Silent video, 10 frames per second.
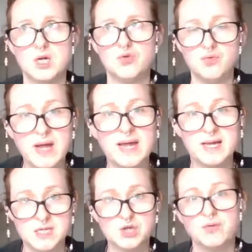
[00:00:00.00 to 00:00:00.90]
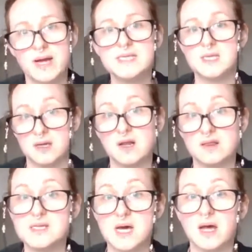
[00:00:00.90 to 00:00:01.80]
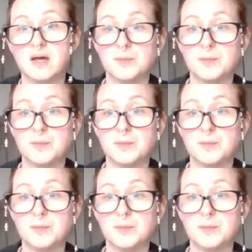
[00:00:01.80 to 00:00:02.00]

creating another deck.